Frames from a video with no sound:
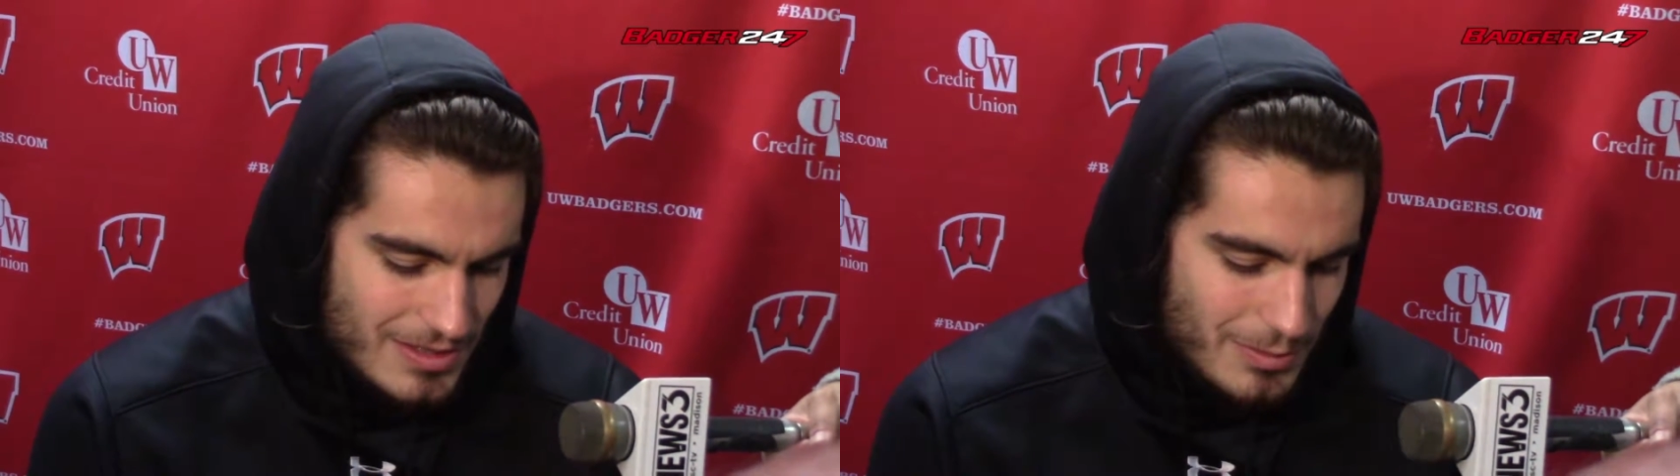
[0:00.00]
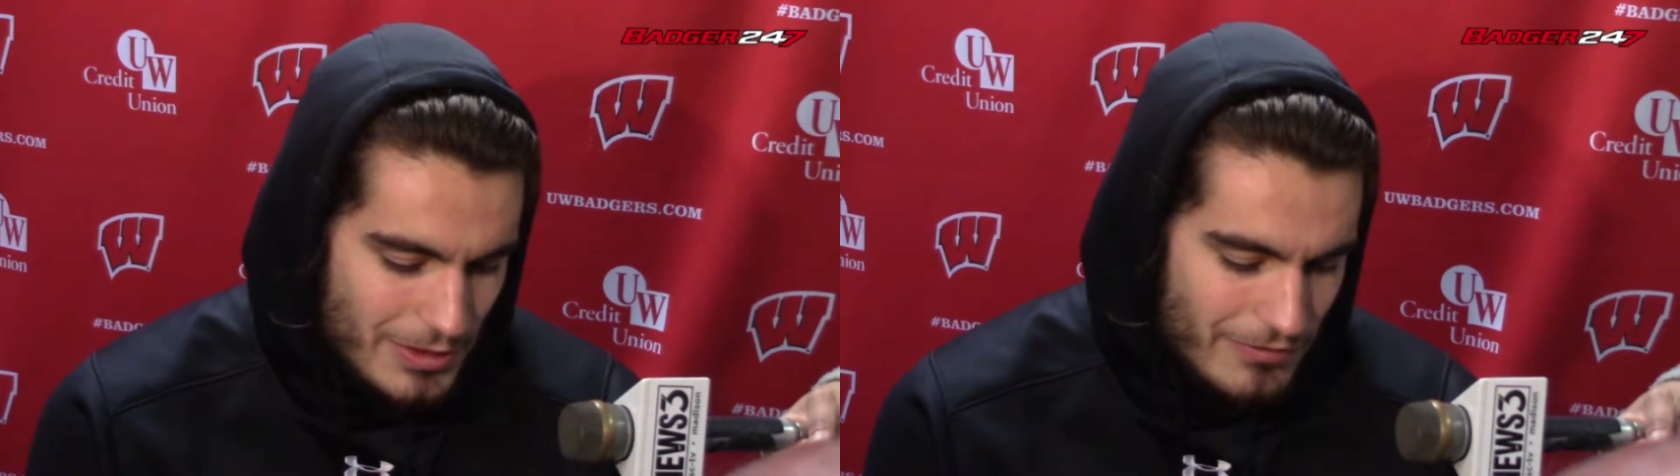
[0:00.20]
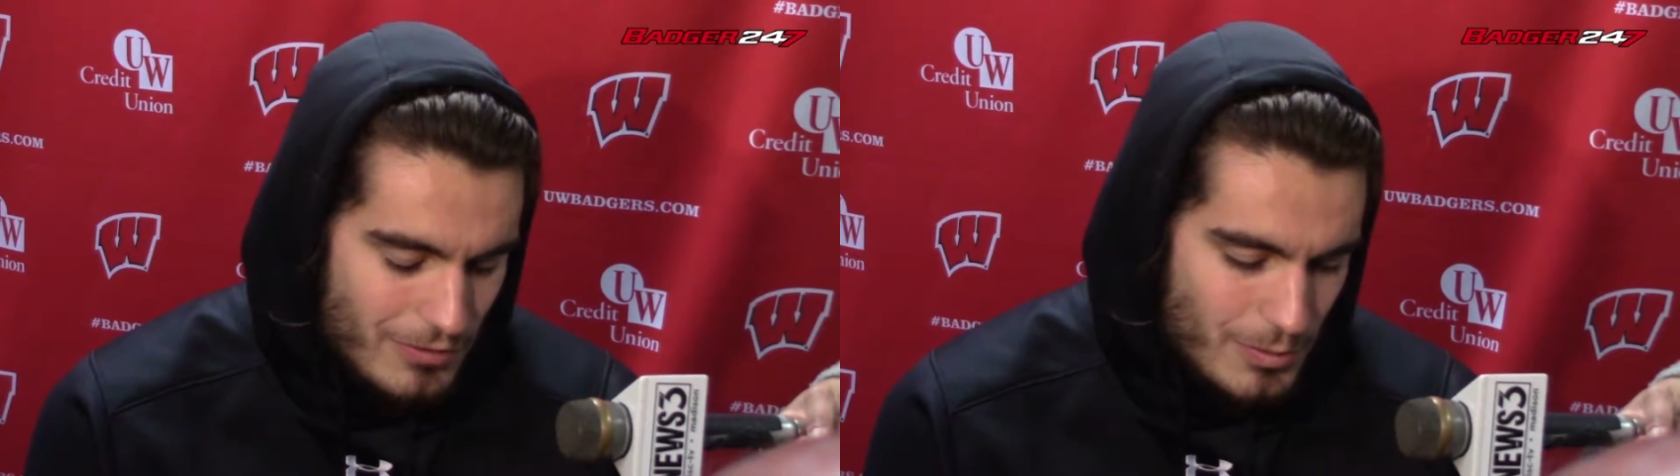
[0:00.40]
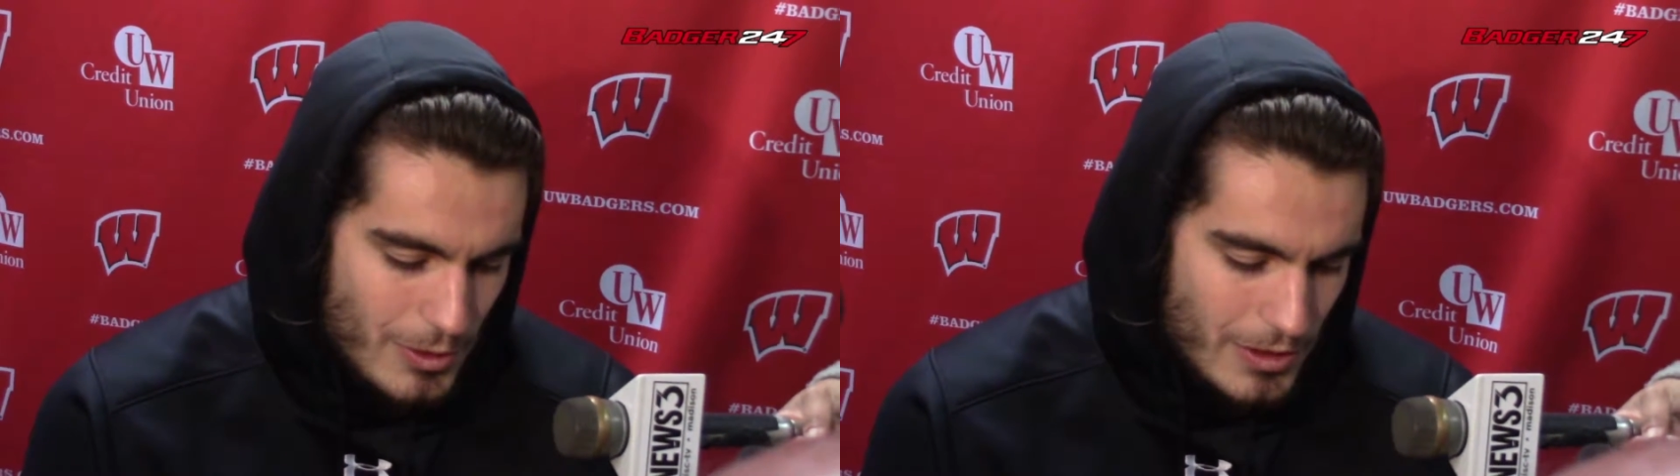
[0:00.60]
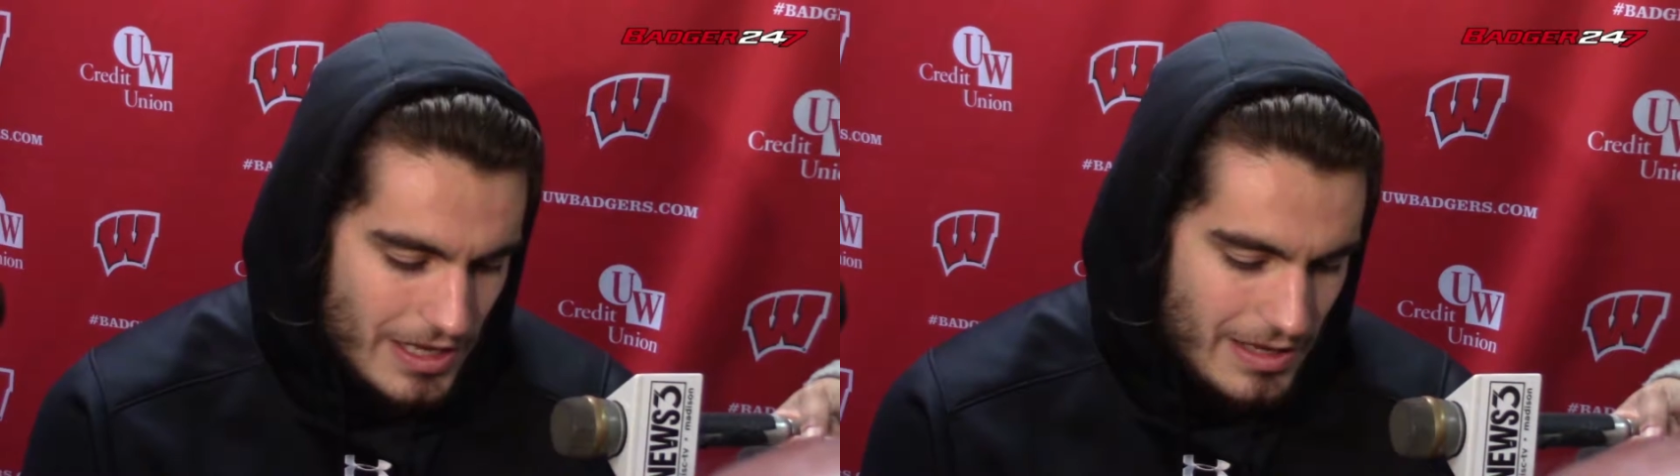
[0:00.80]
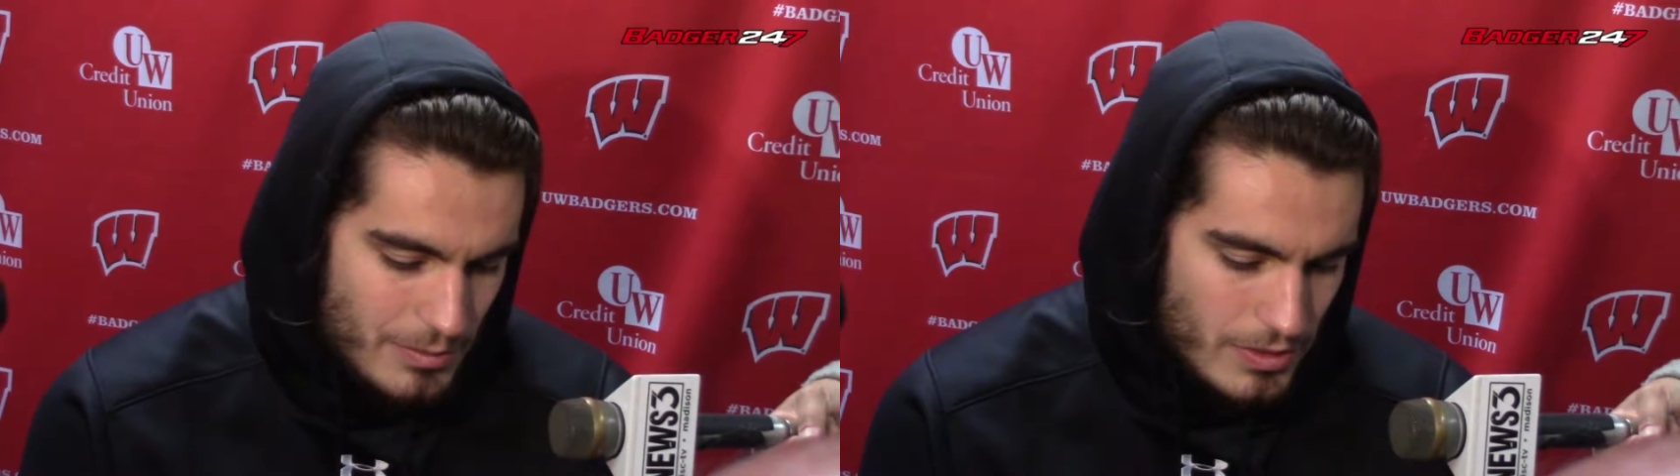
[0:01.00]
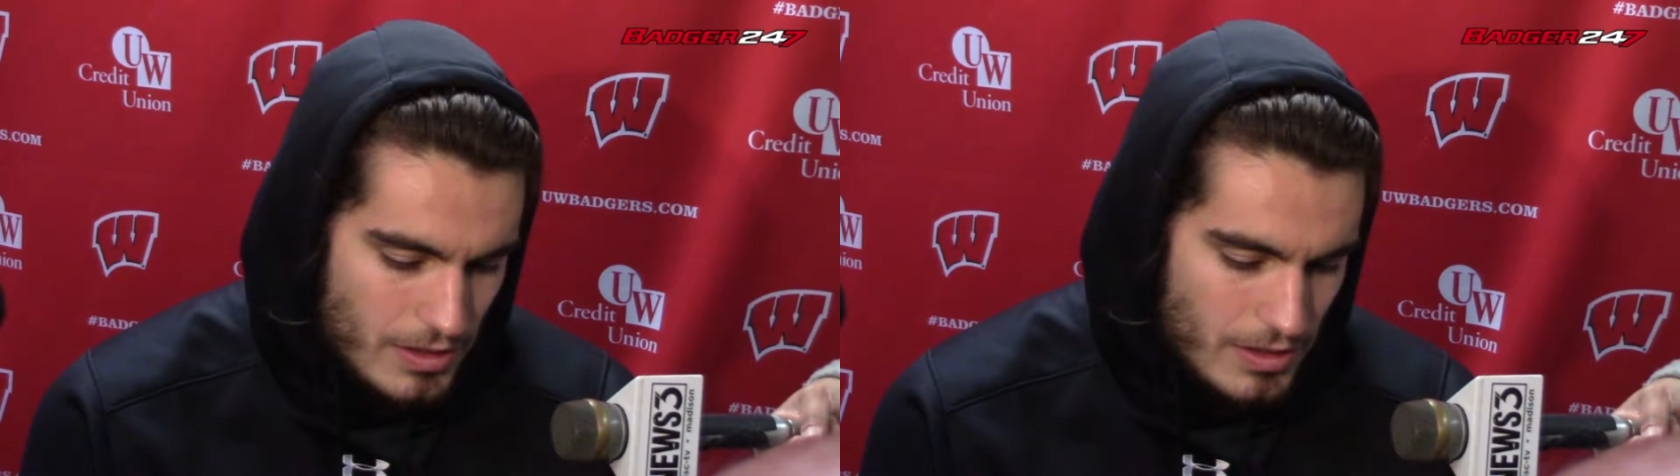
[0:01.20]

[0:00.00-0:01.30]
to play a football game.